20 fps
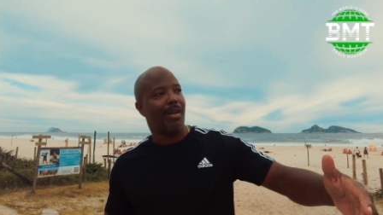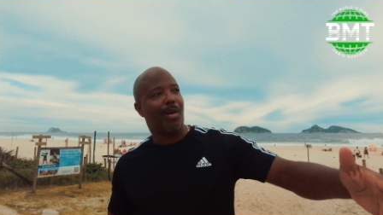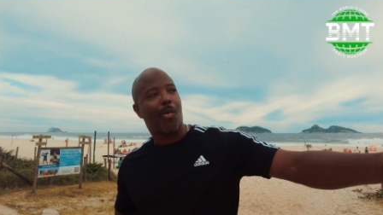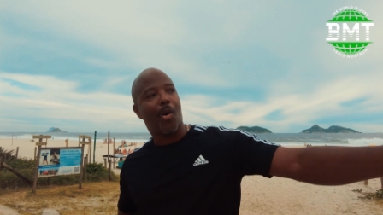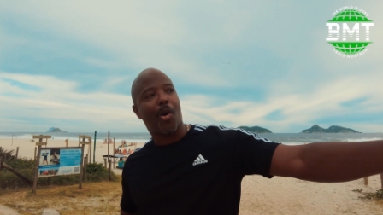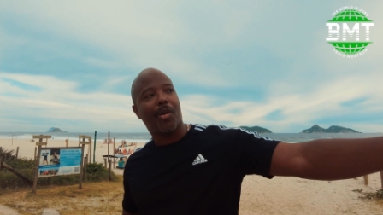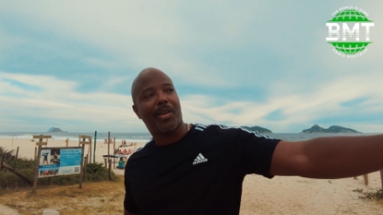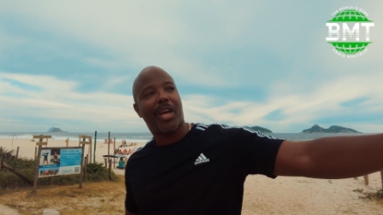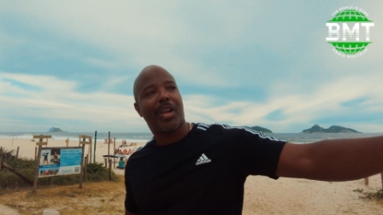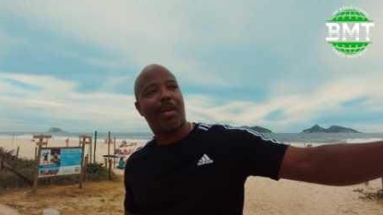I'm
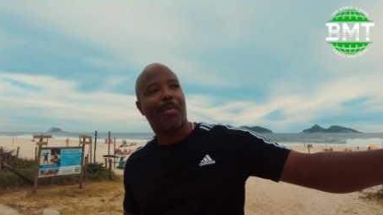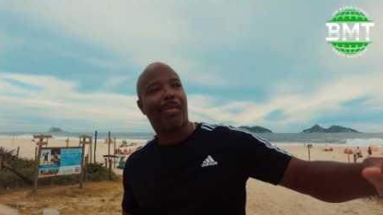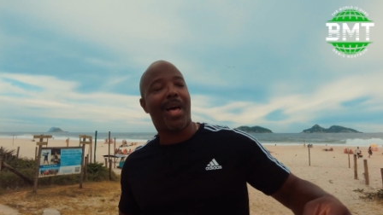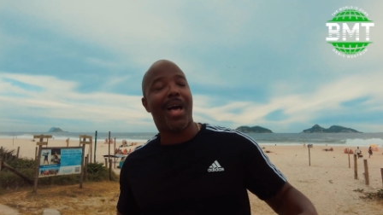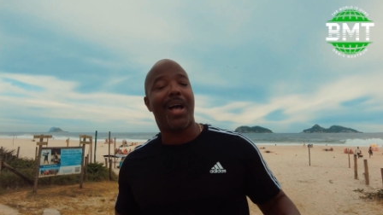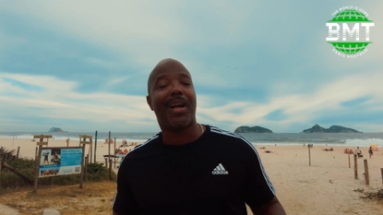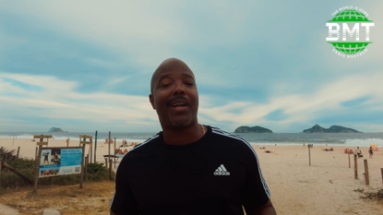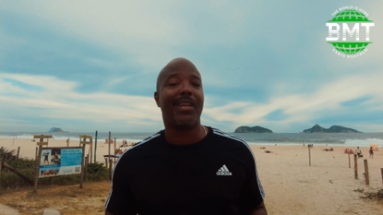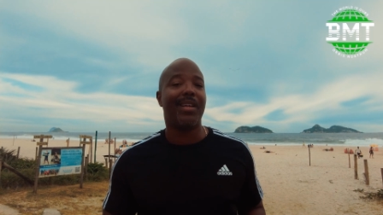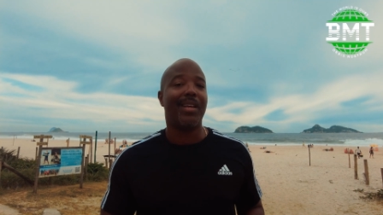walking down the
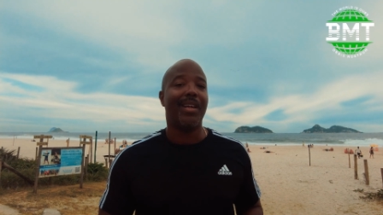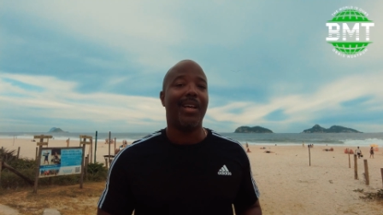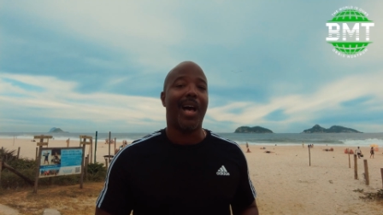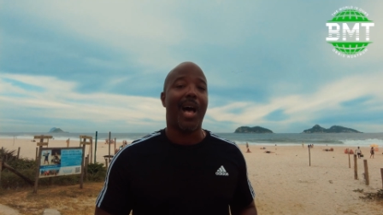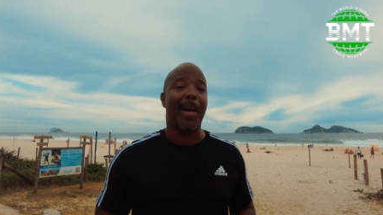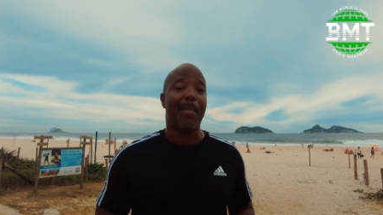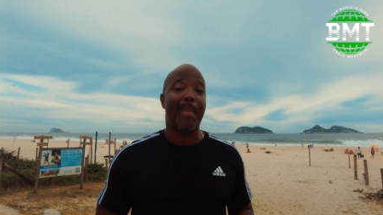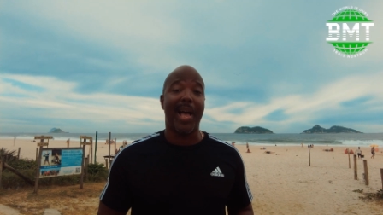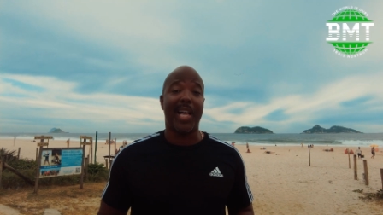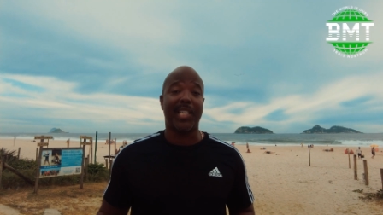block,
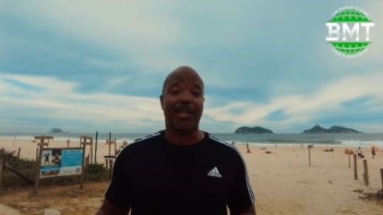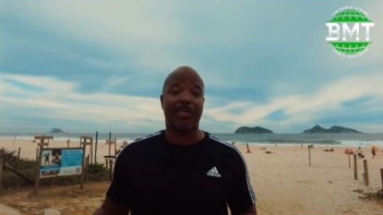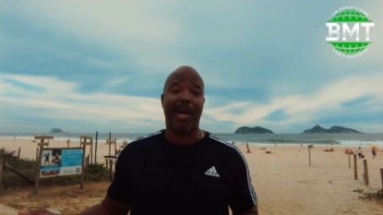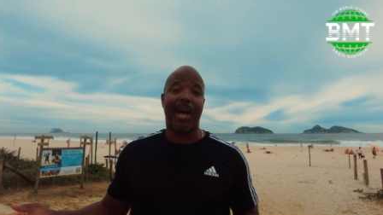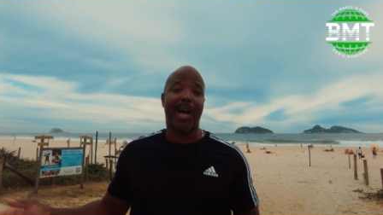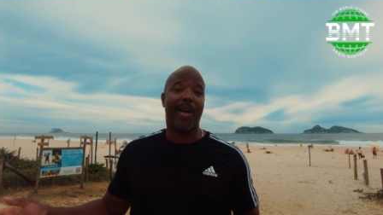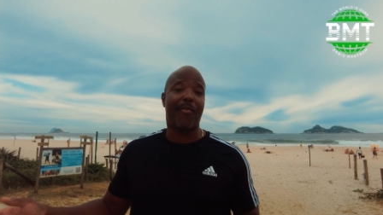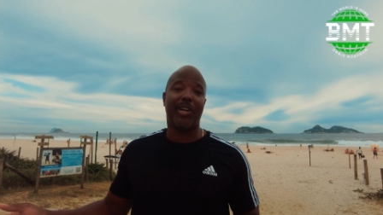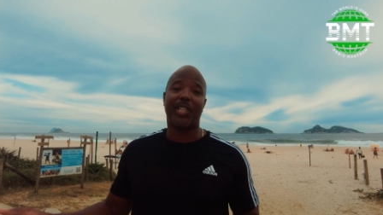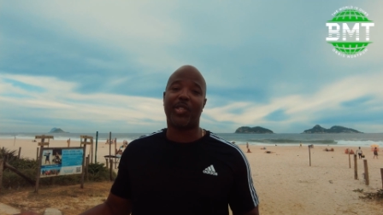I pass
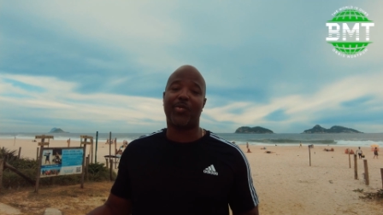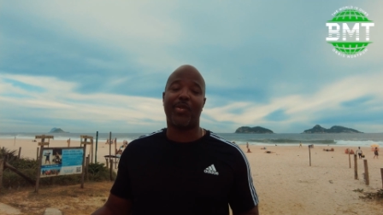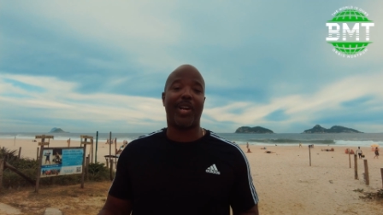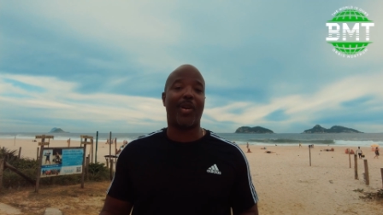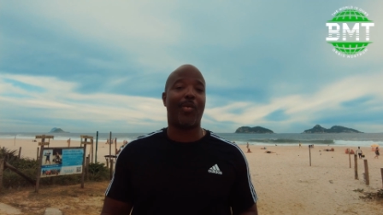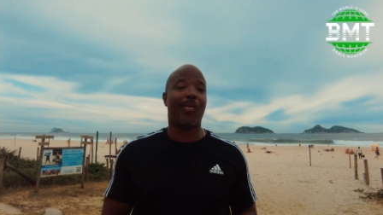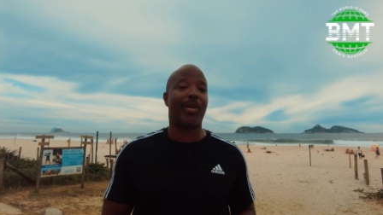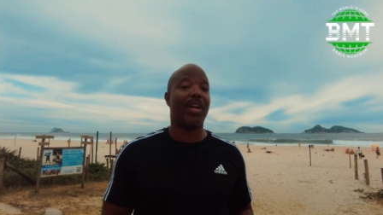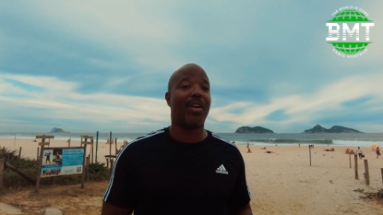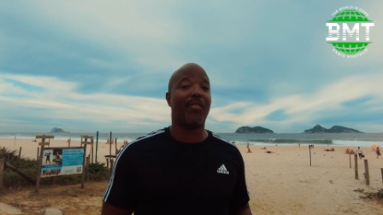by a
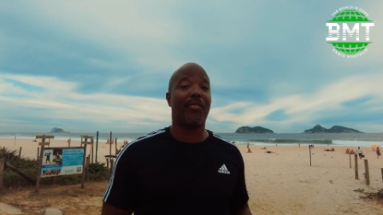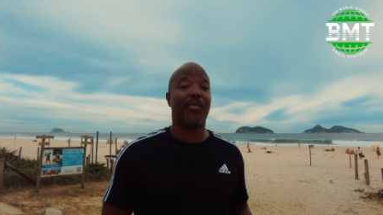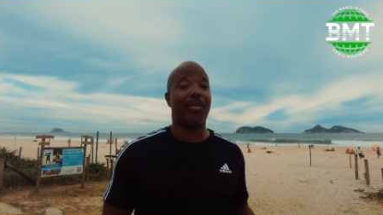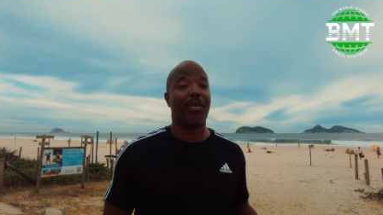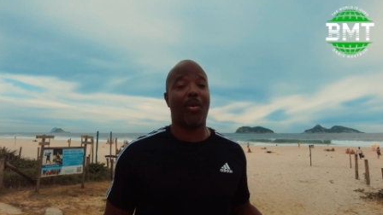restaurant or whatever,